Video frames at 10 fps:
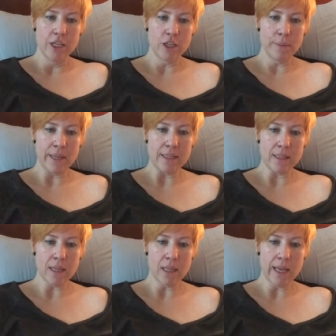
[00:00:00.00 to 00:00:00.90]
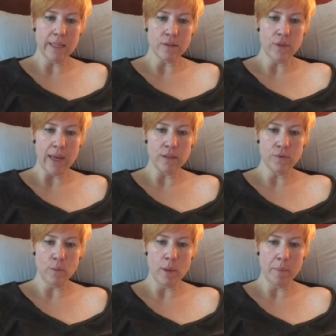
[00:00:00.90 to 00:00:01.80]
She placed the client's files
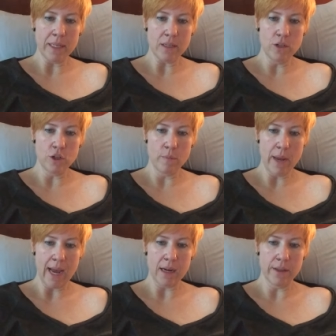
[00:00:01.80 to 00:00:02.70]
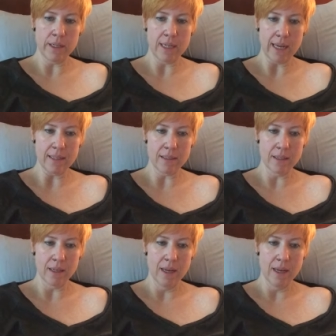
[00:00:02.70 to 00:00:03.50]
from the messenger bag on the desk.